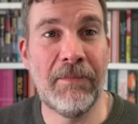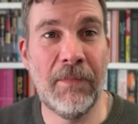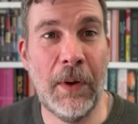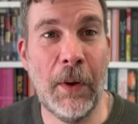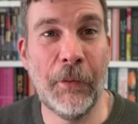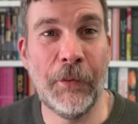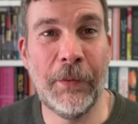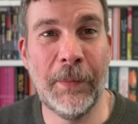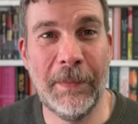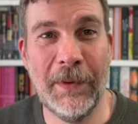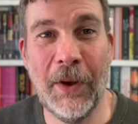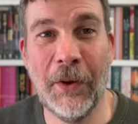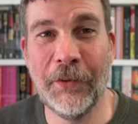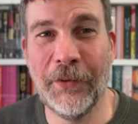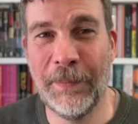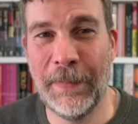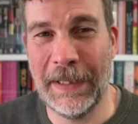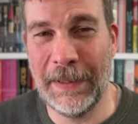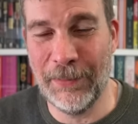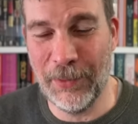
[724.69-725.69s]
lots
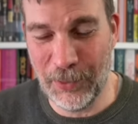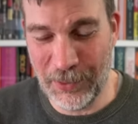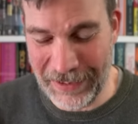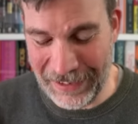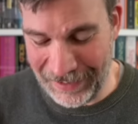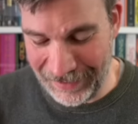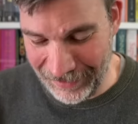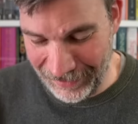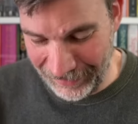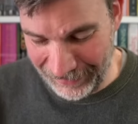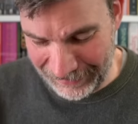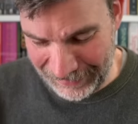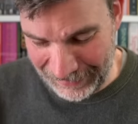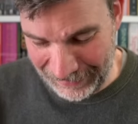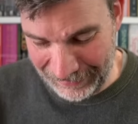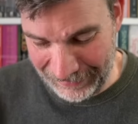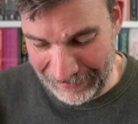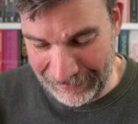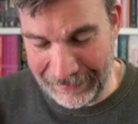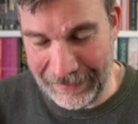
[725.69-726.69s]
of people didn't like
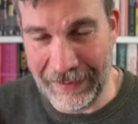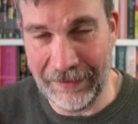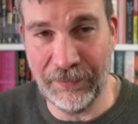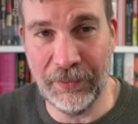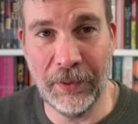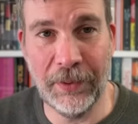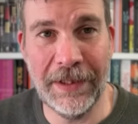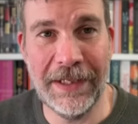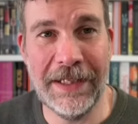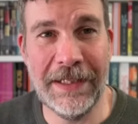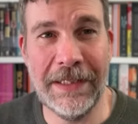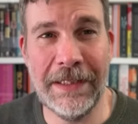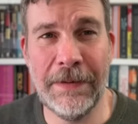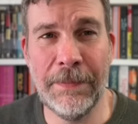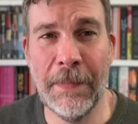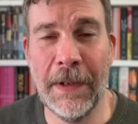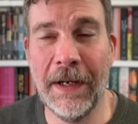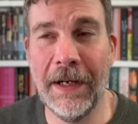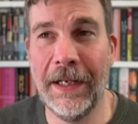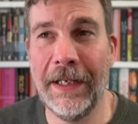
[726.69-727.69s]
it, and therefore it is
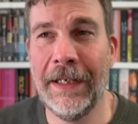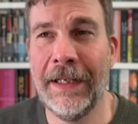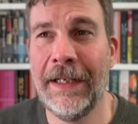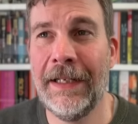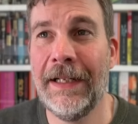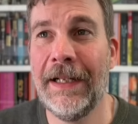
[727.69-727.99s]
my